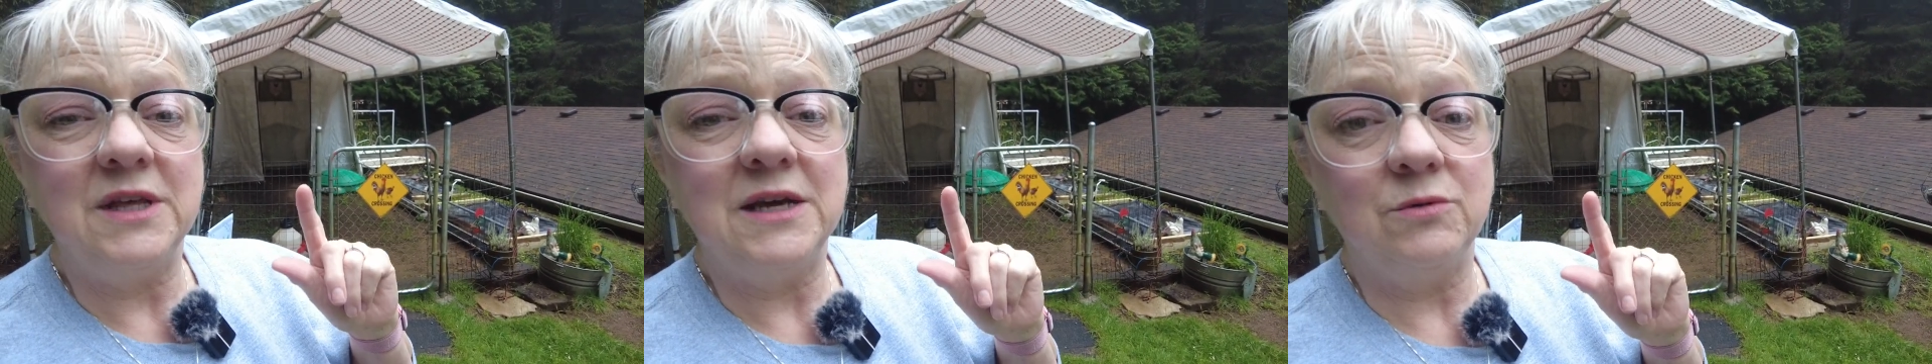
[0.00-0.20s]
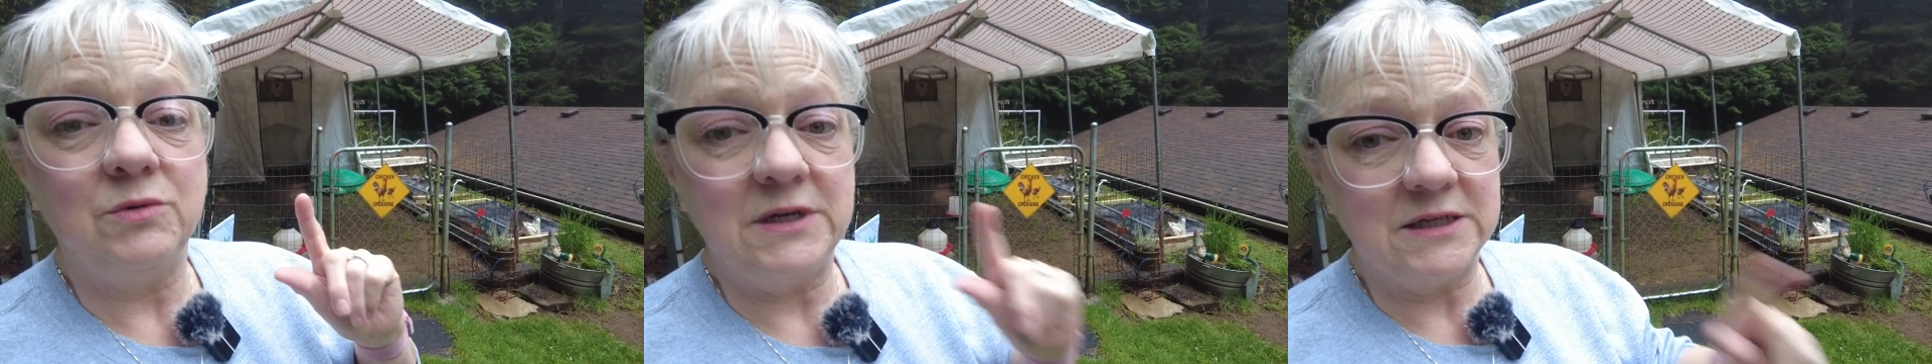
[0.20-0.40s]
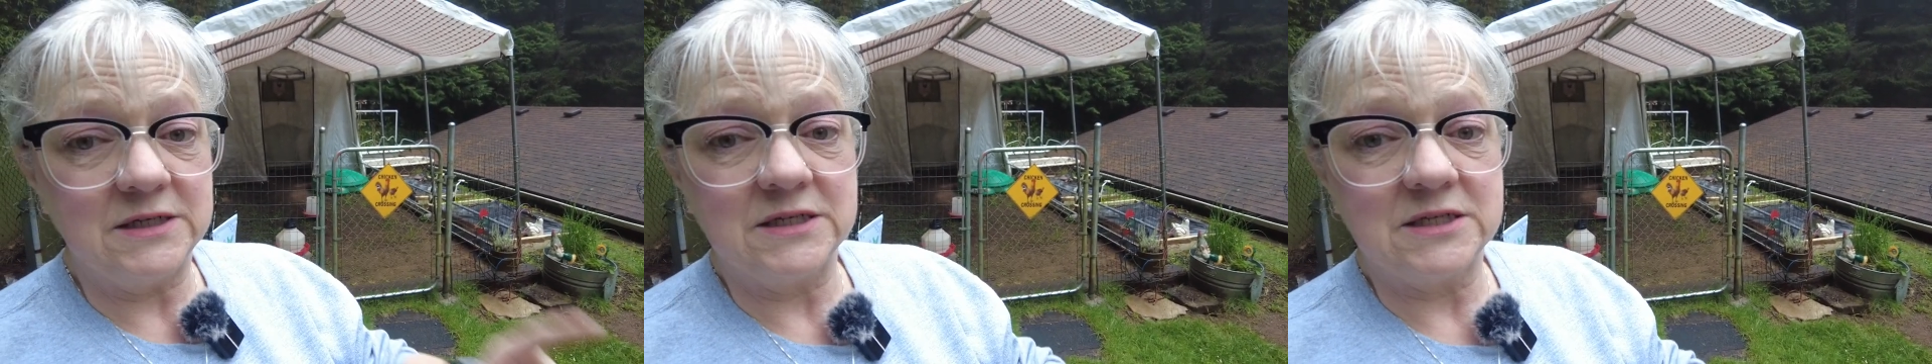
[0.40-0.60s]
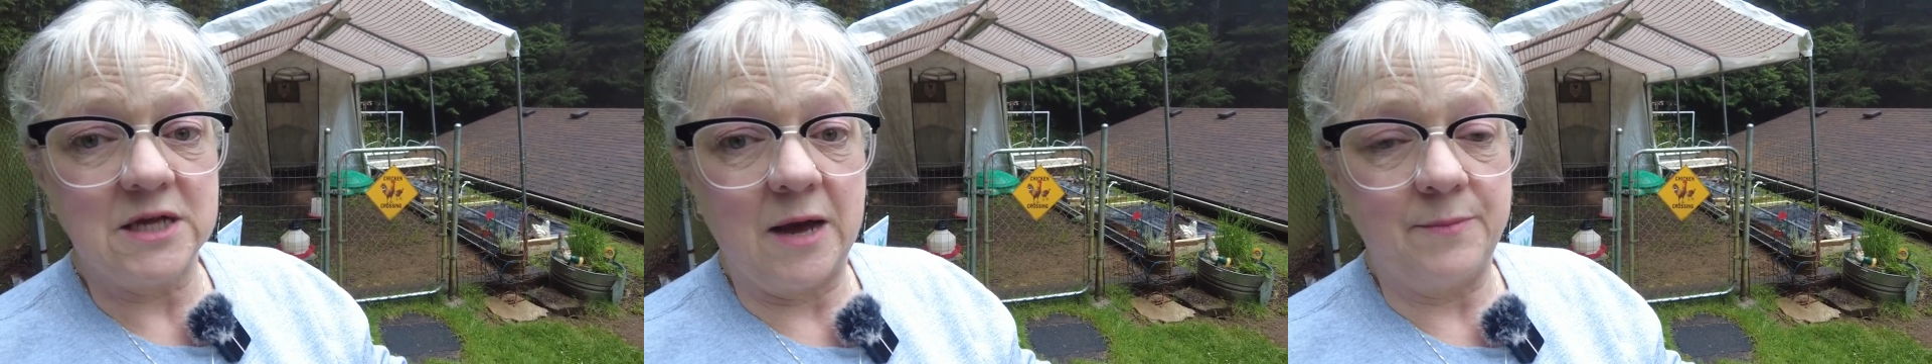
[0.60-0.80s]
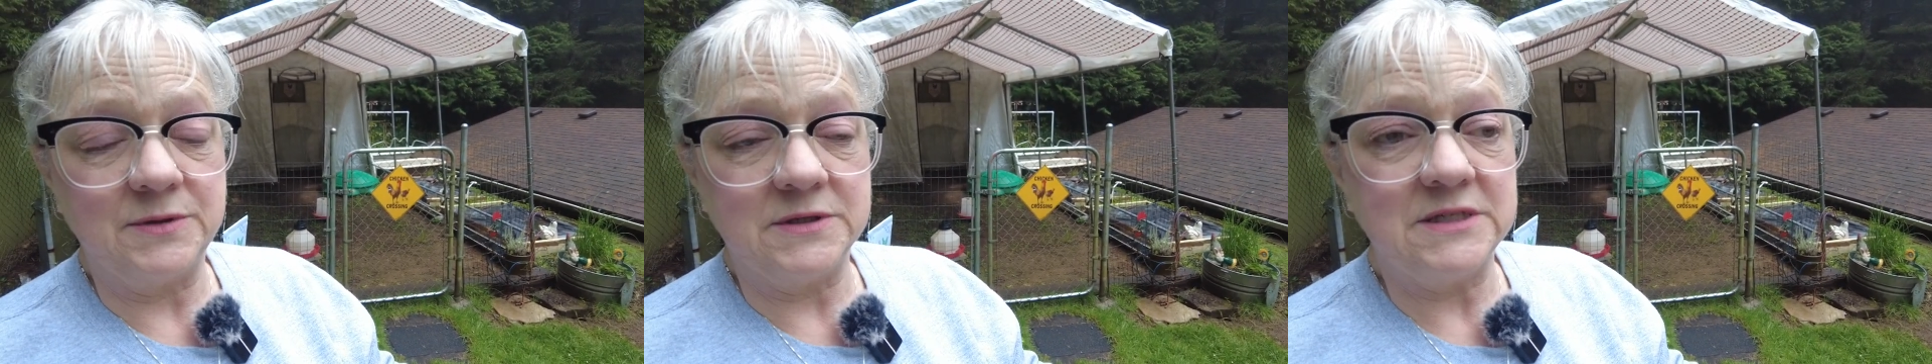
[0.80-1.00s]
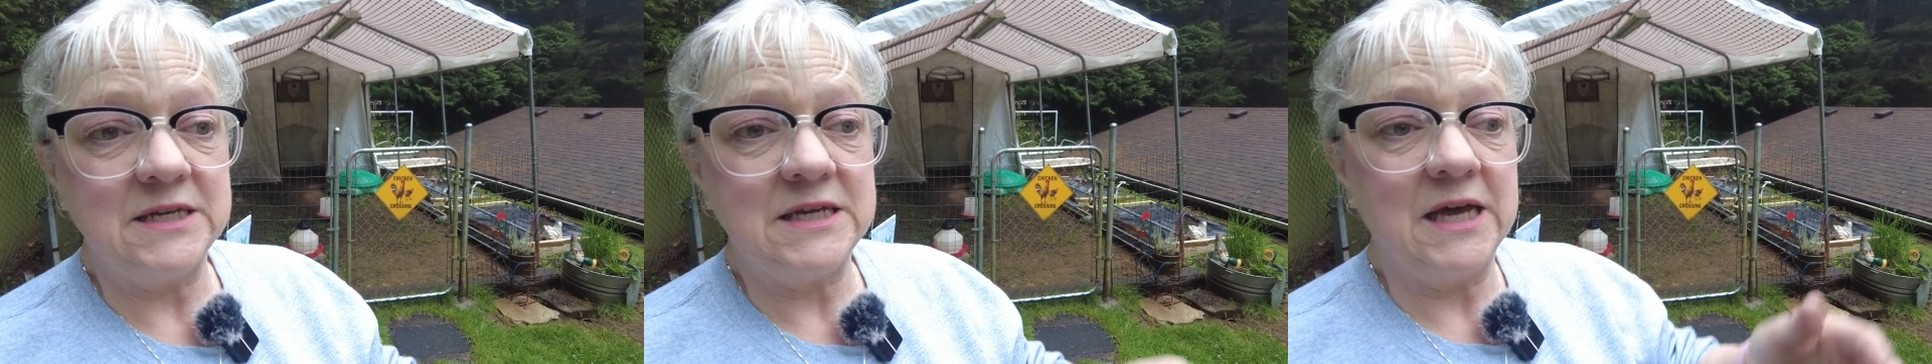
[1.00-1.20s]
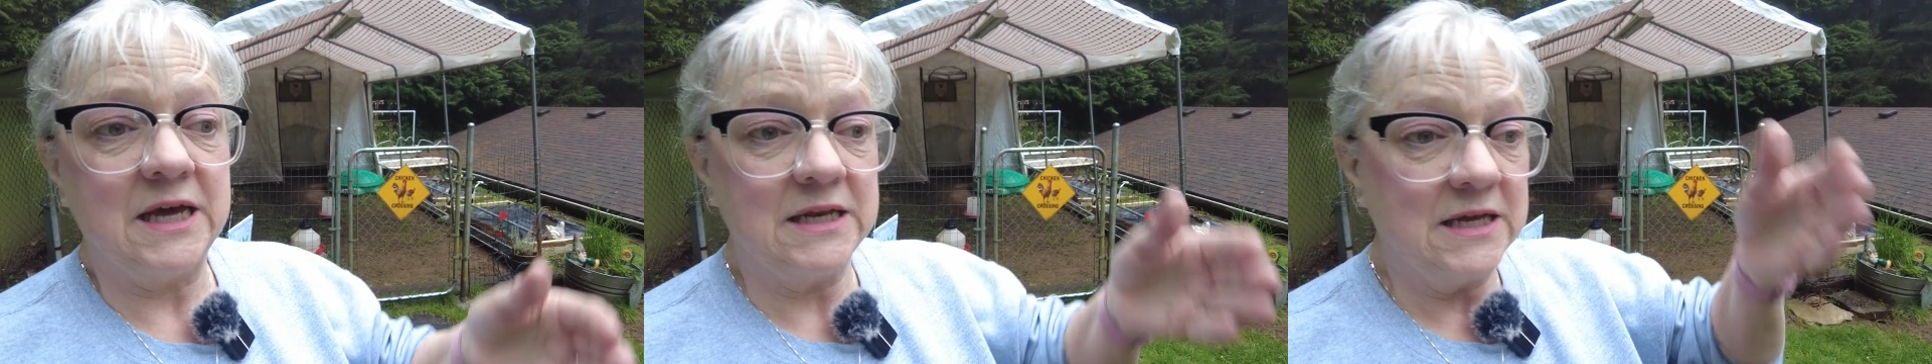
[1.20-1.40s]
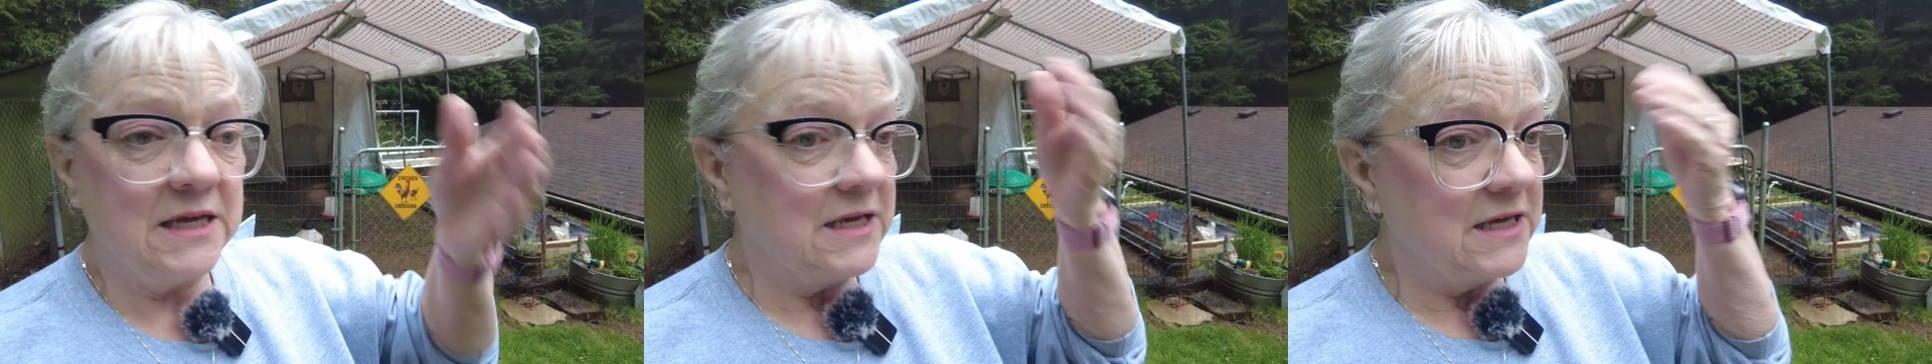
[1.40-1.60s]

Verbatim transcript: think we need to stop and see it,